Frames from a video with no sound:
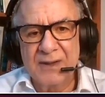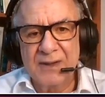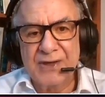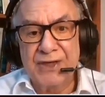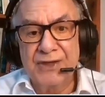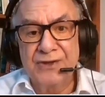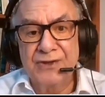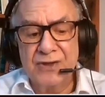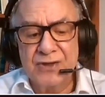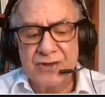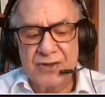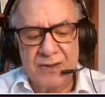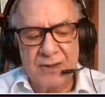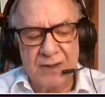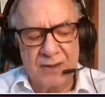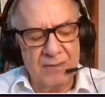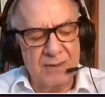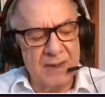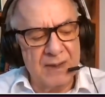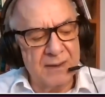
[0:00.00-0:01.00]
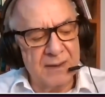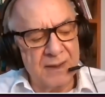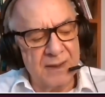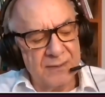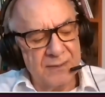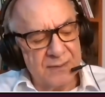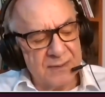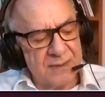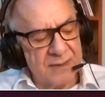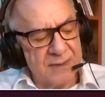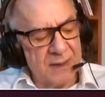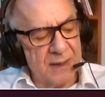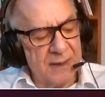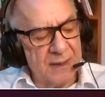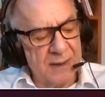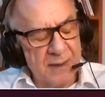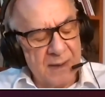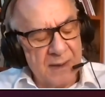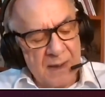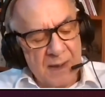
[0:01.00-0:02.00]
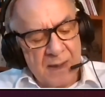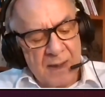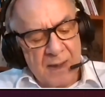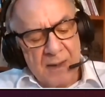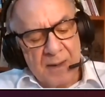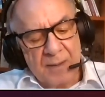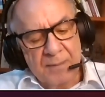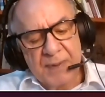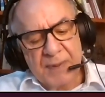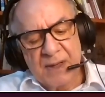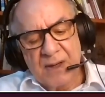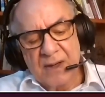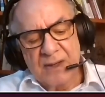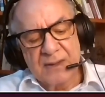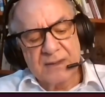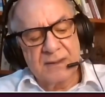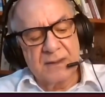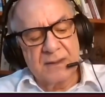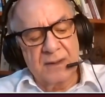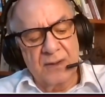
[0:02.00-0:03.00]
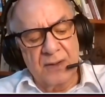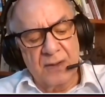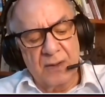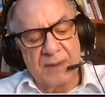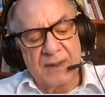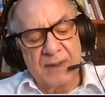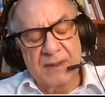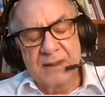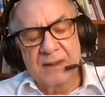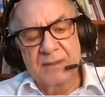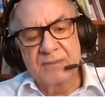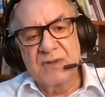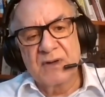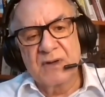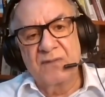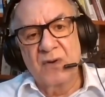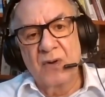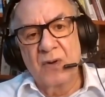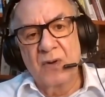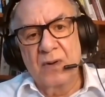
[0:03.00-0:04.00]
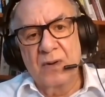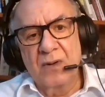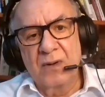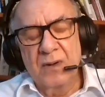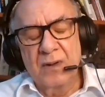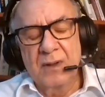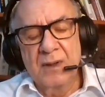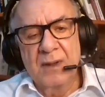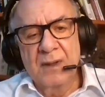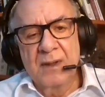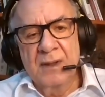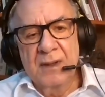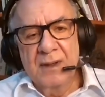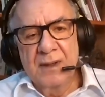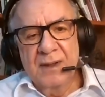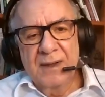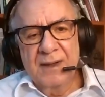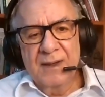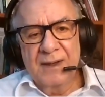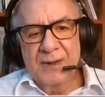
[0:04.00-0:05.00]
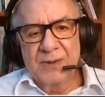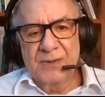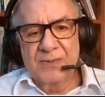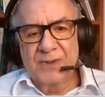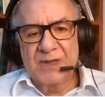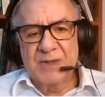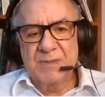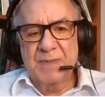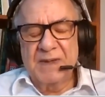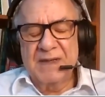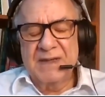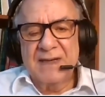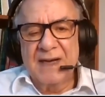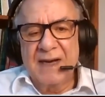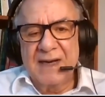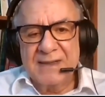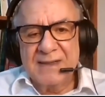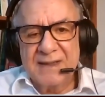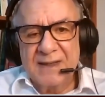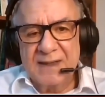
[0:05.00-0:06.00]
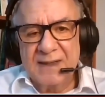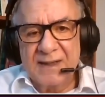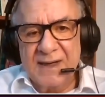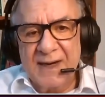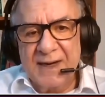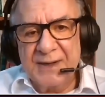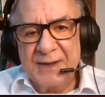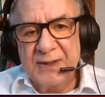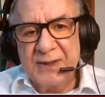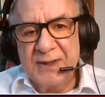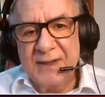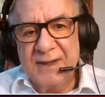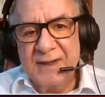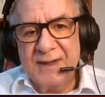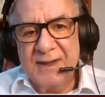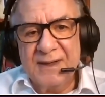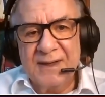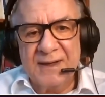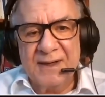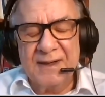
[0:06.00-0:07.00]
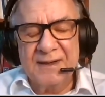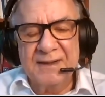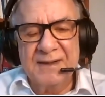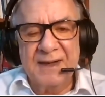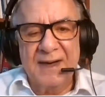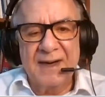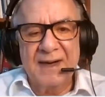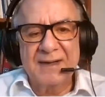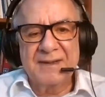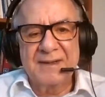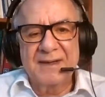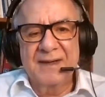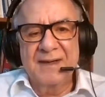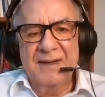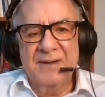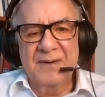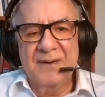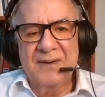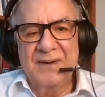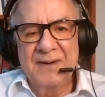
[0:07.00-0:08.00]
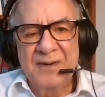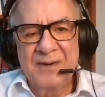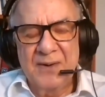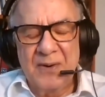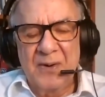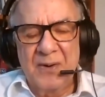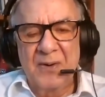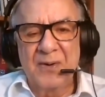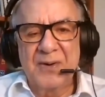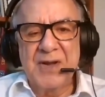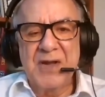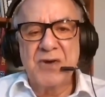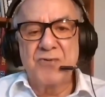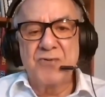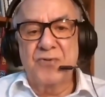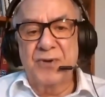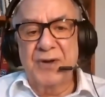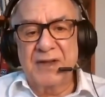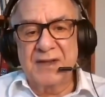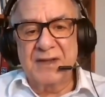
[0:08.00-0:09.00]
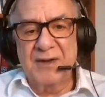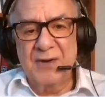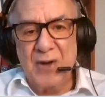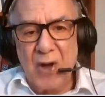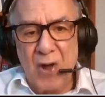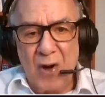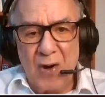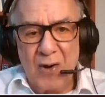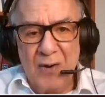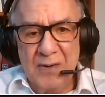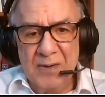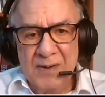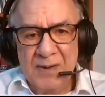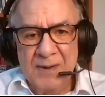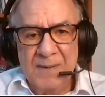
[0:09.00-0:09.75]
unconditional, I, I would say. Because, you know, in terms of law, it was precisely the idea that only written law,